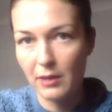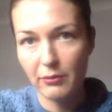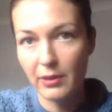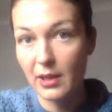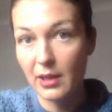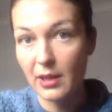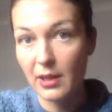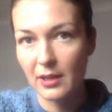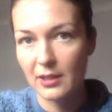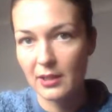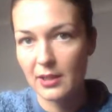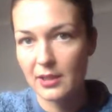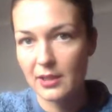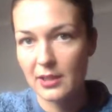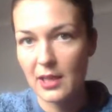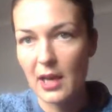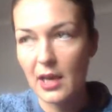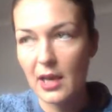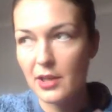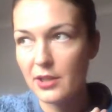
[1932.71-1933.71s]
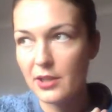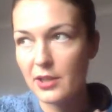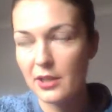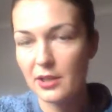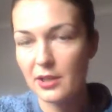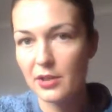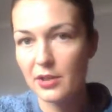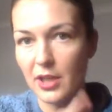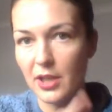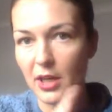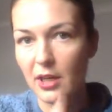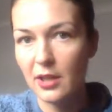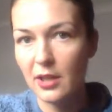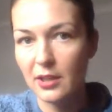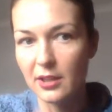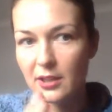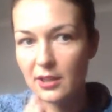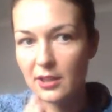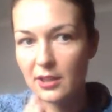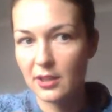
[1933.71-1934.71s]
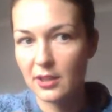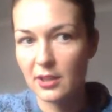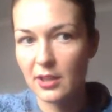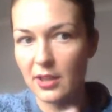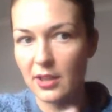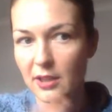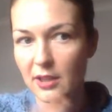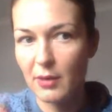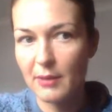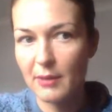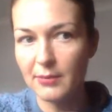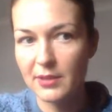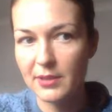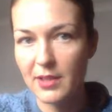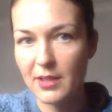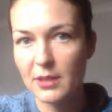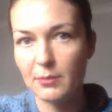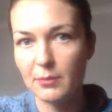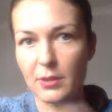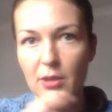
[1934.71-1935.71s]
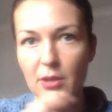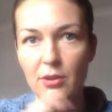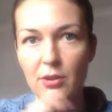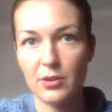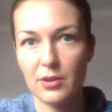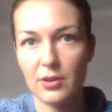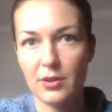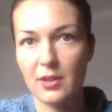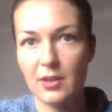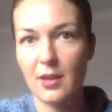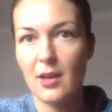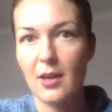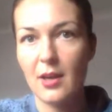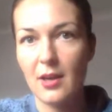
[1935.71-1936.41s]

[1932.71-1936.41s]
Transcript: Regardless. I just share this these websites because